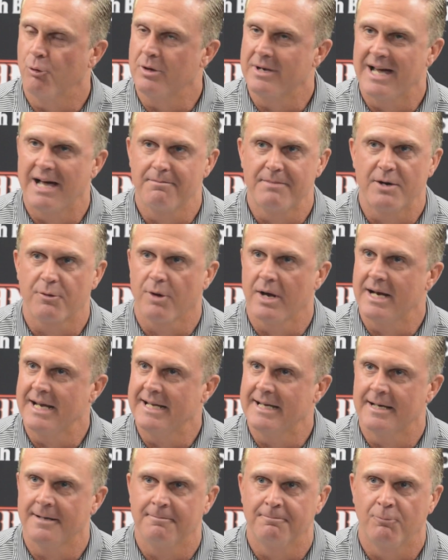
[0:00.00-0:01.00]
We'll not be
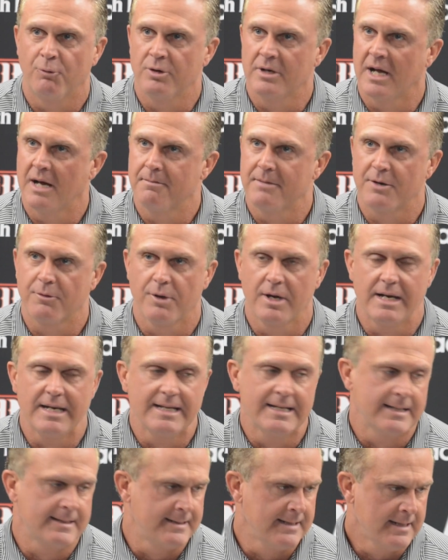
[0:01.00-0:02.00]

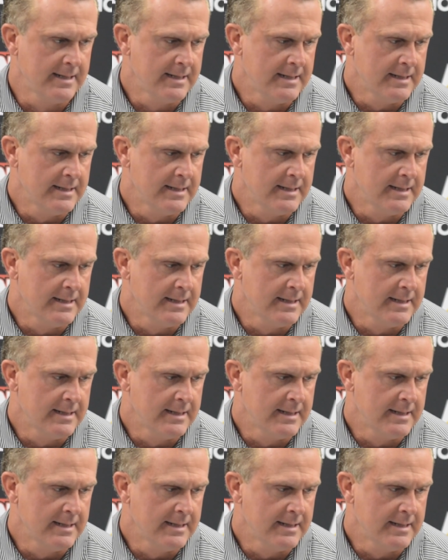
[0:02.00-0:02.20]
ready yet.